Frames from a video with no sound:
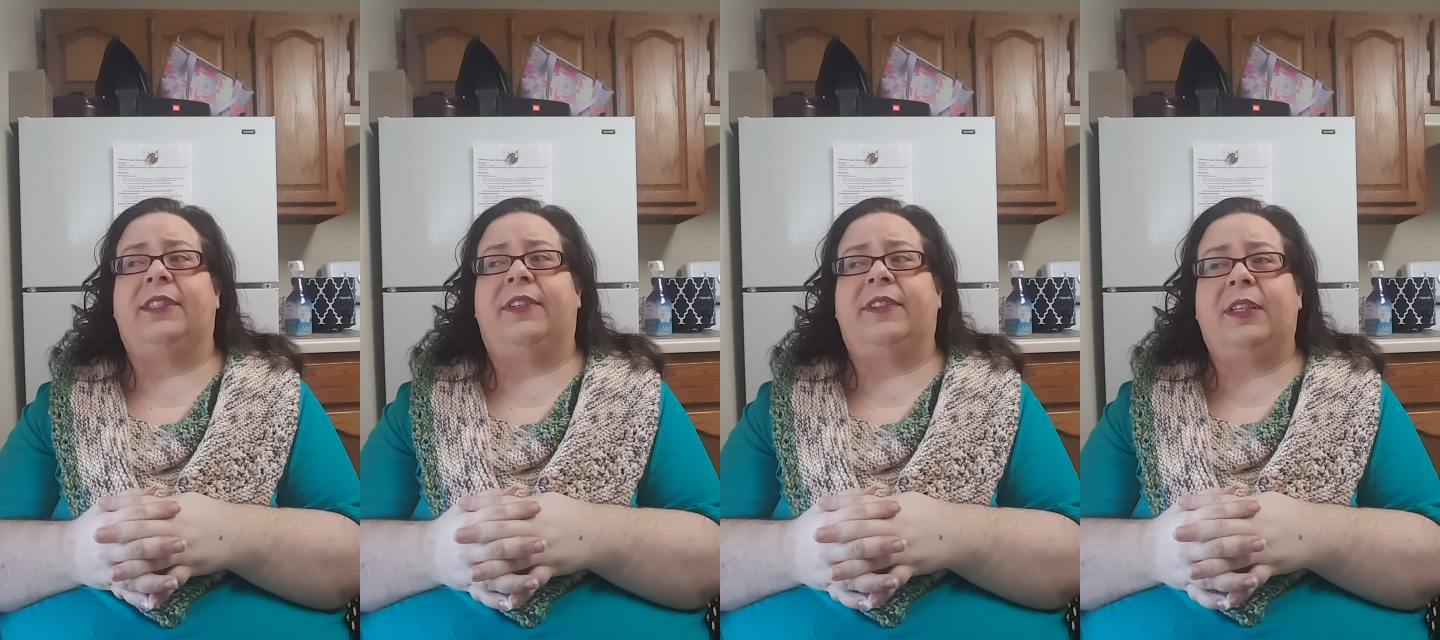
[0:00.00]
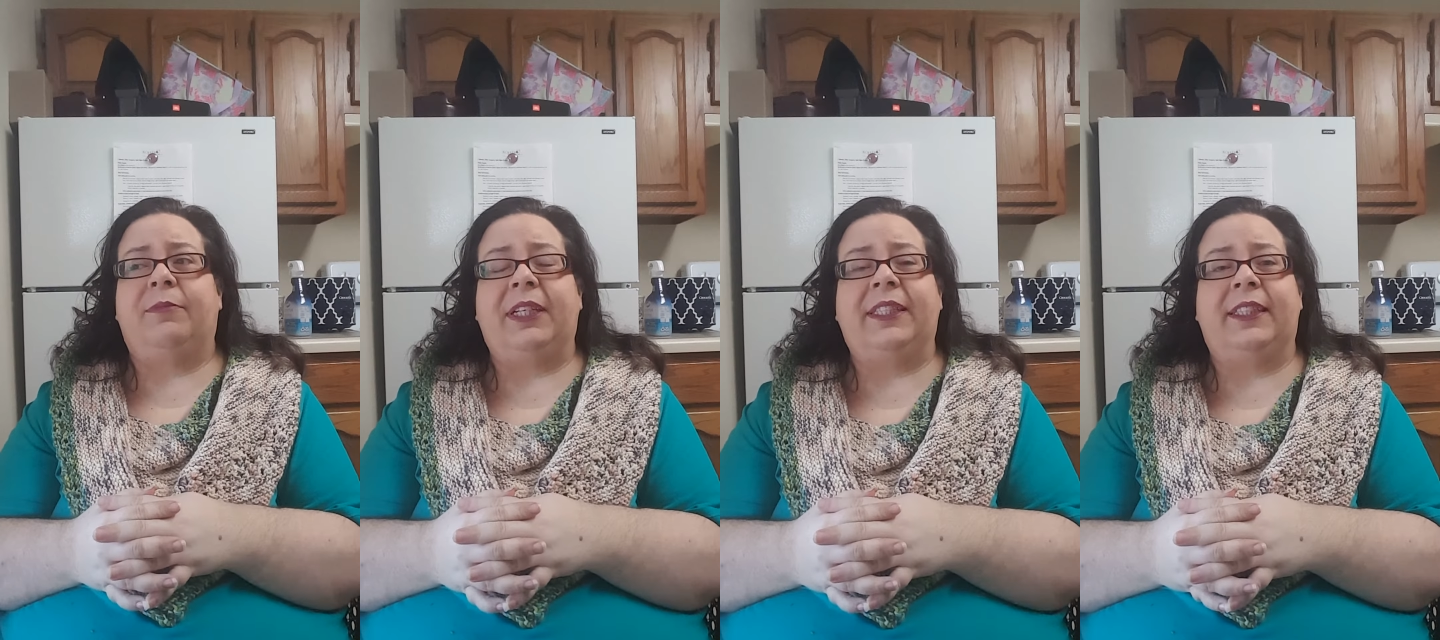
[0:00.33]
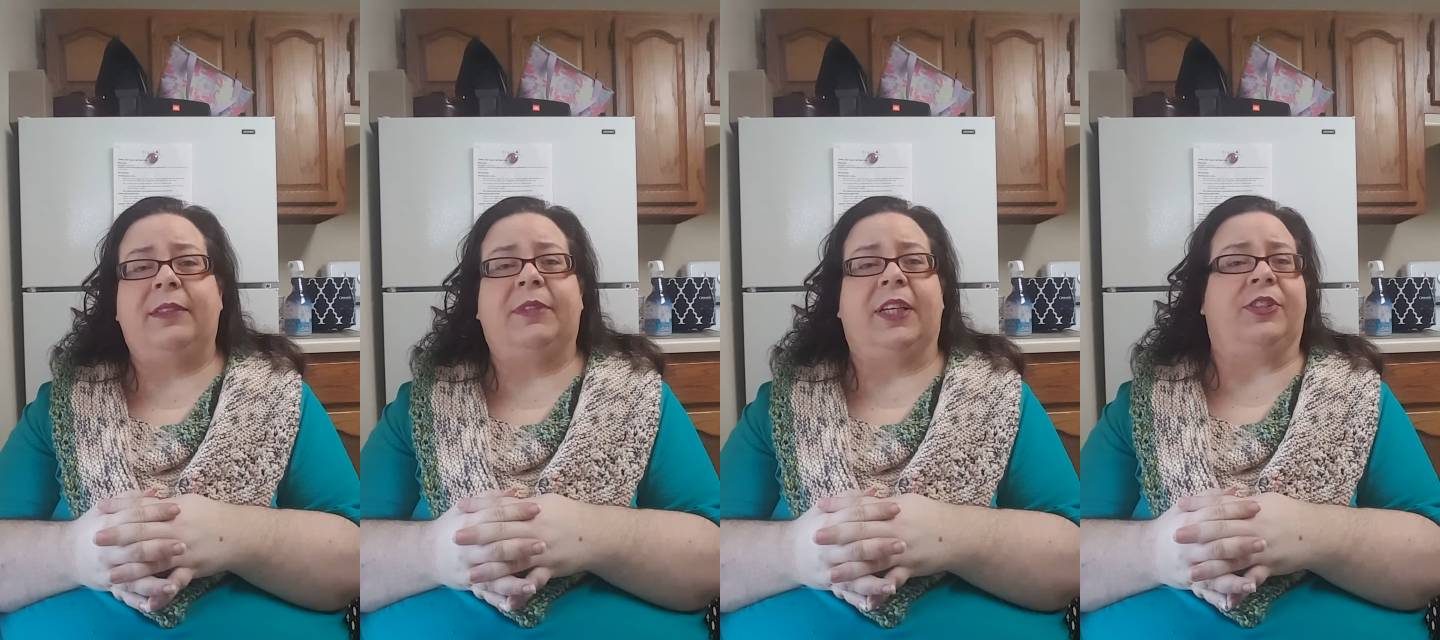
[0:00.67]
So if somebody
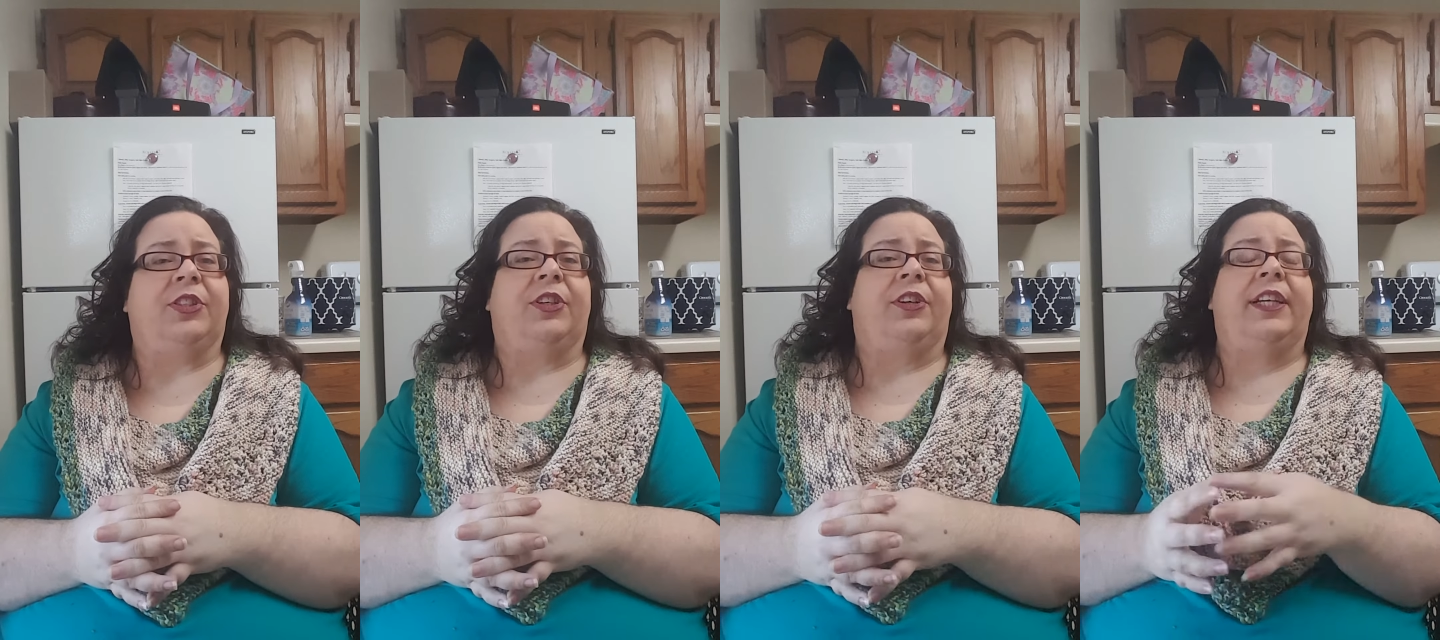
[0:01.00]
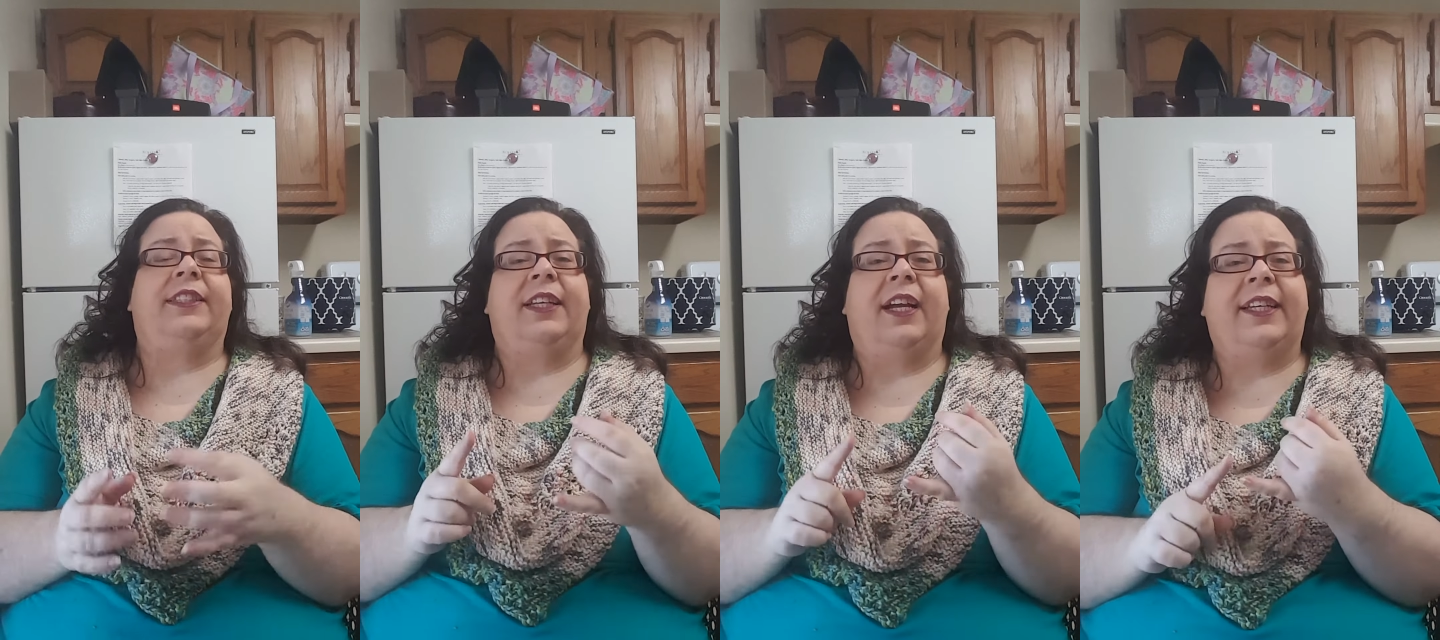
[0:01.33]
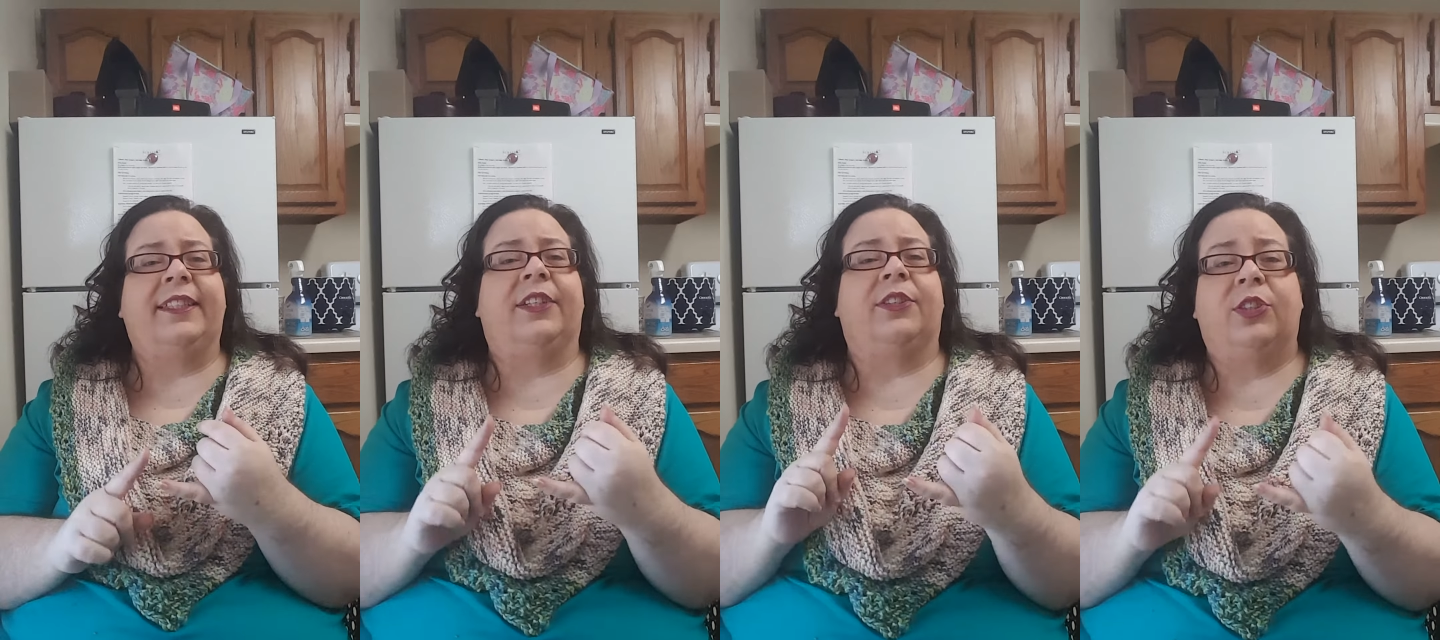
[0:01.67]
seems unsure, it's not
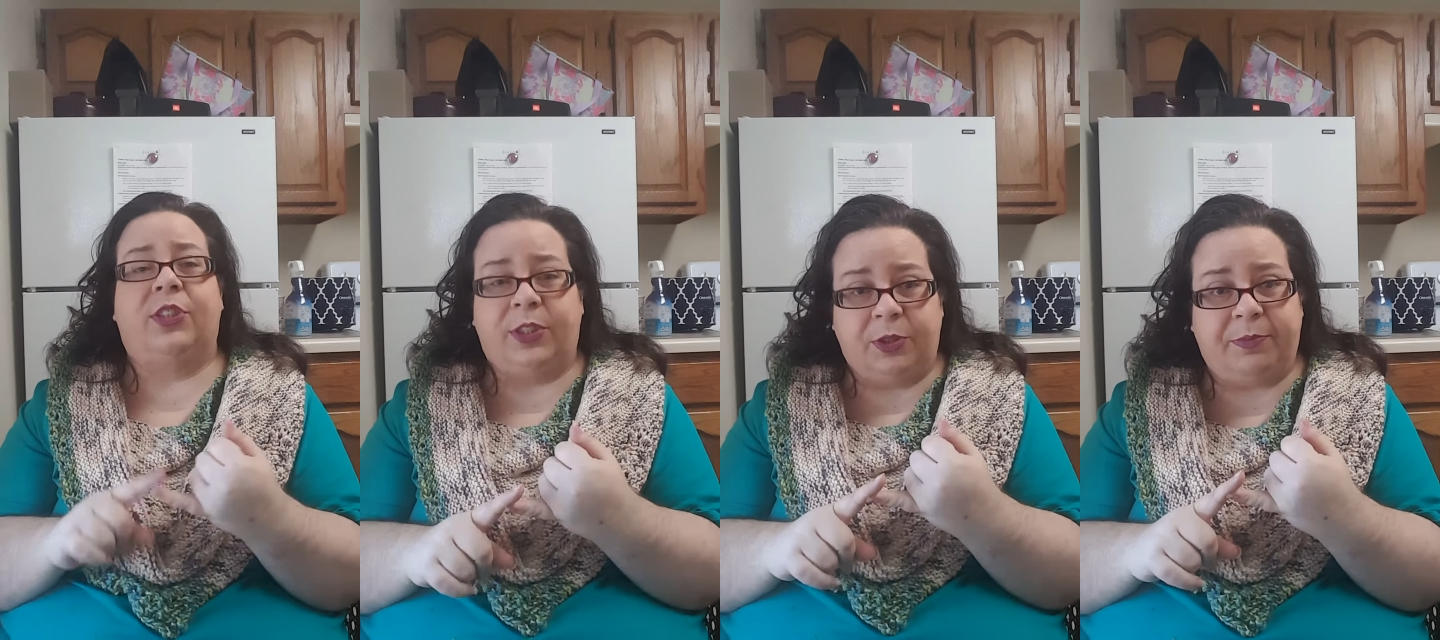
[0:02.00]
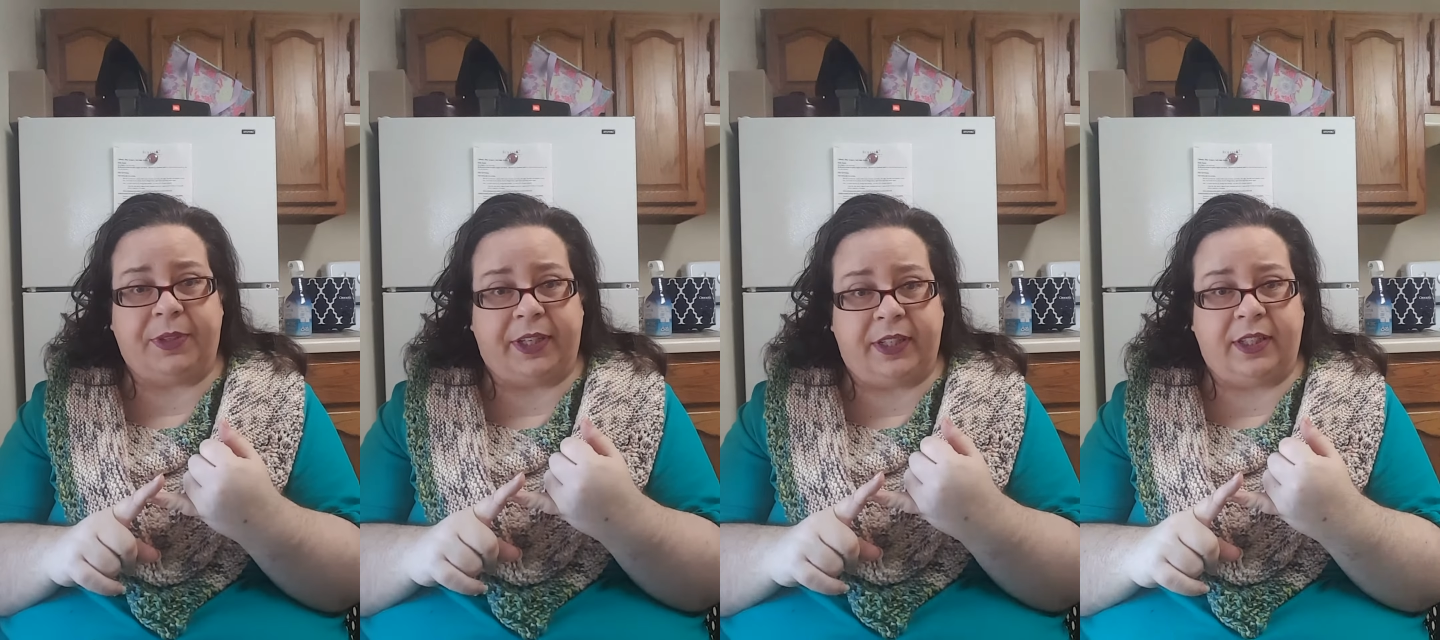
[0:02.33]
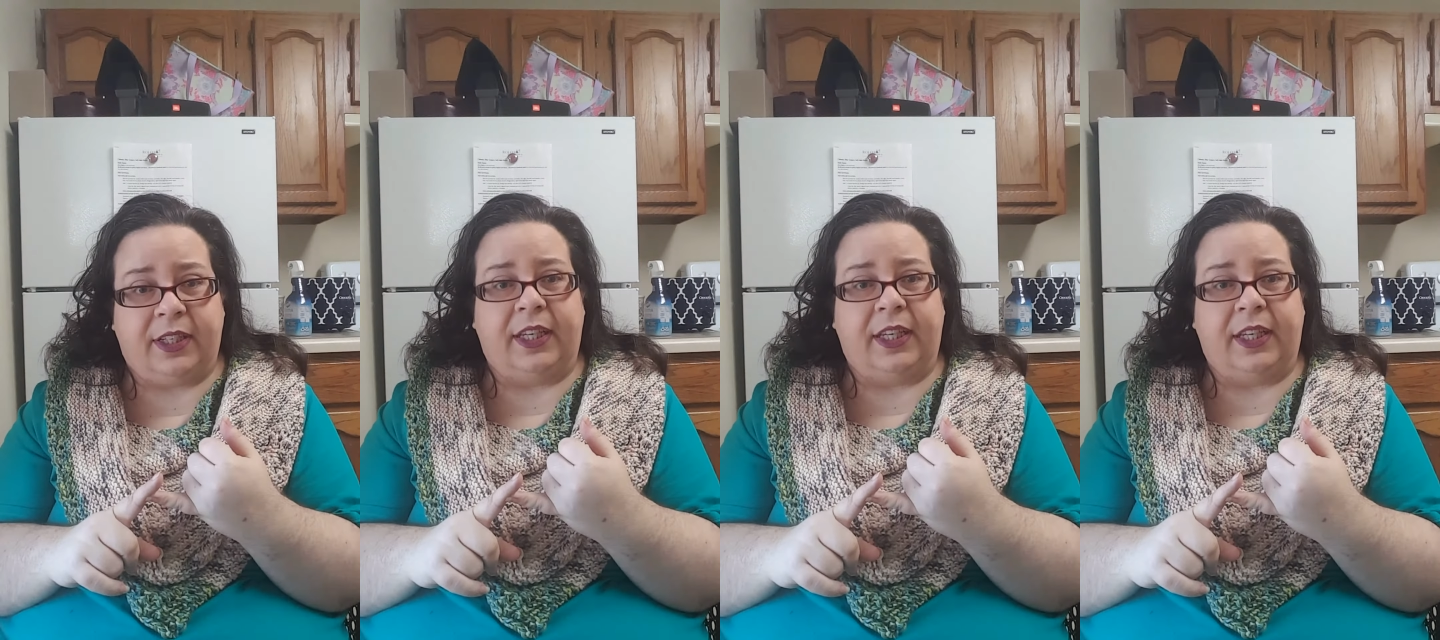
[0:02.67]
because they're stupid.